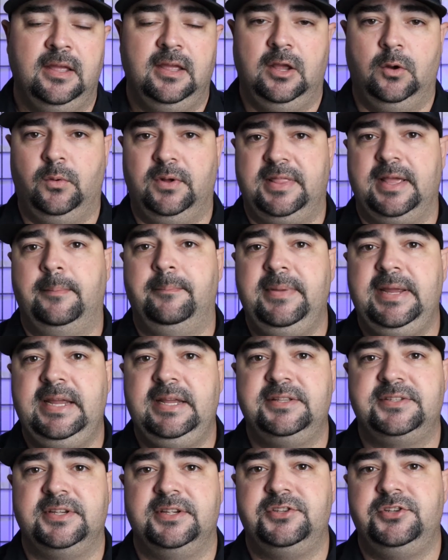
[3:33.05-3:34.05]
And what that
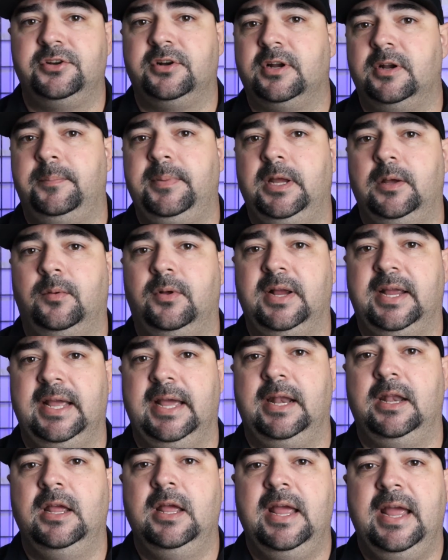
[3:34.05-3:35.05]
means is you're going to be able to
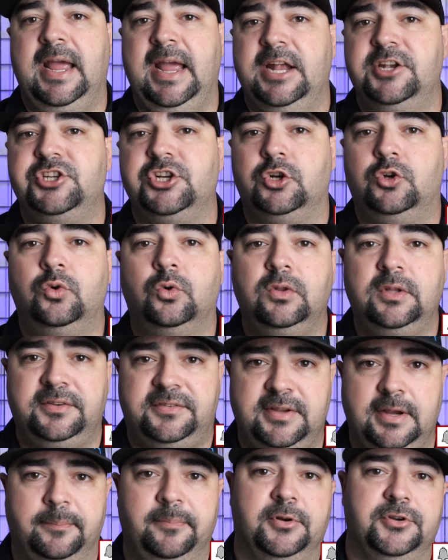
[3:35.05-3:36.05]
get engine coolant
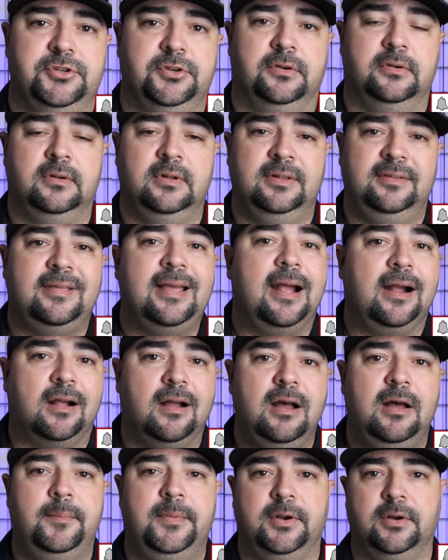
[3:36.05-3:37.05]
temperature,
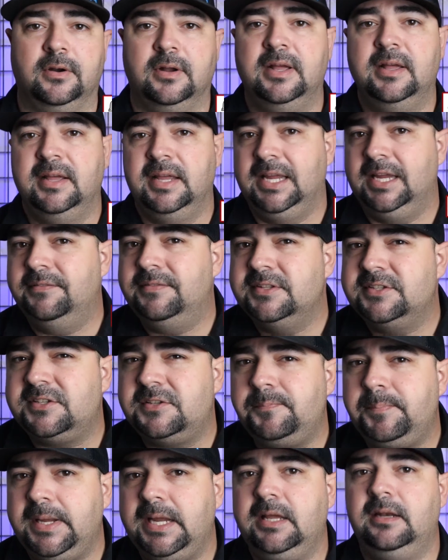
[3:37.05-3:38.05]
tachometer, even
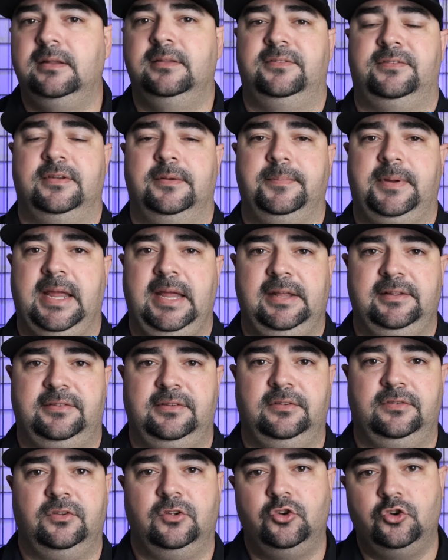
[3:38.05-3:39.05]
speed in some
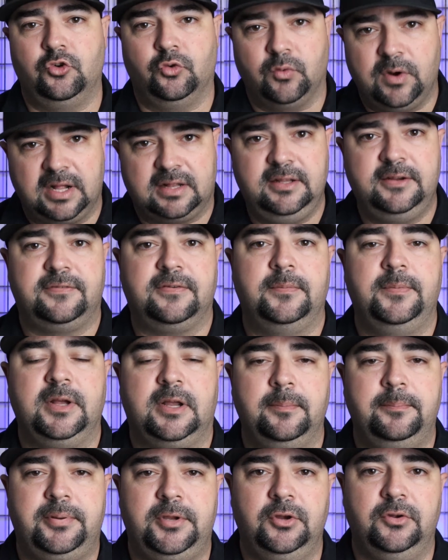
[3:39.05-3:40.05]
cases directly from the
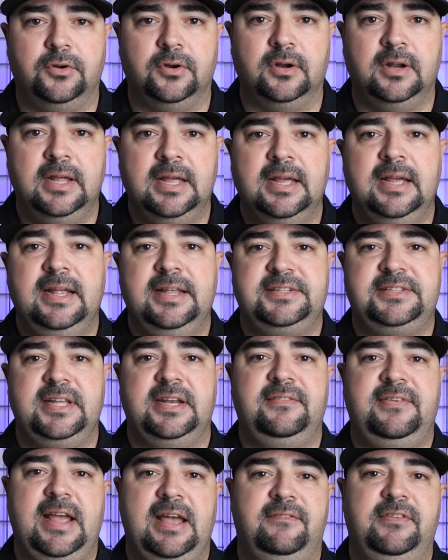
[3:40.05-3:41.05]
computer
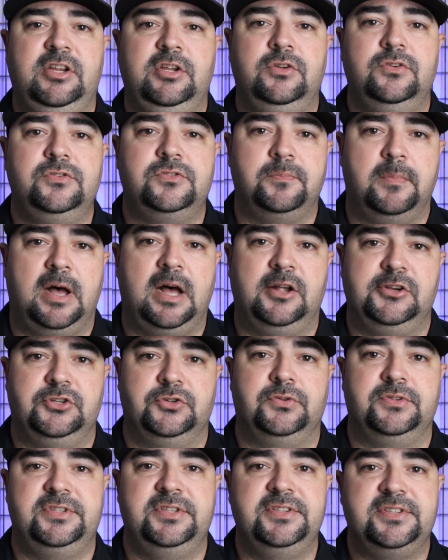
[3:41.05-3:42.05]
instead of having to use
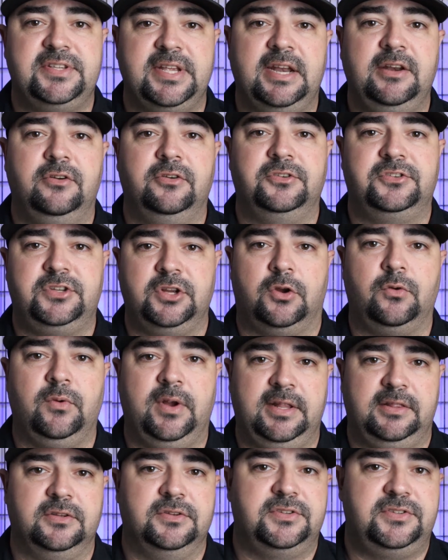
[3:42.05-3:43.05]
modules and senders to
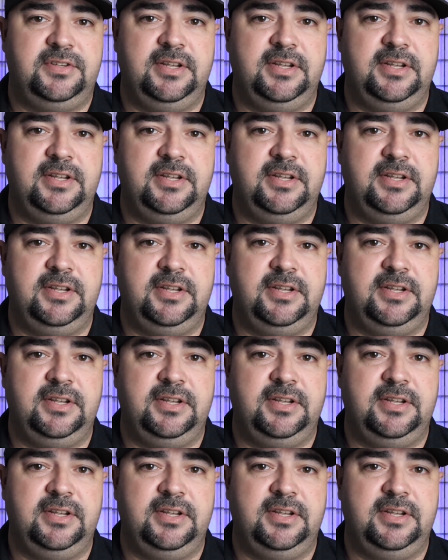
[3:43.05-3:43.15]
create those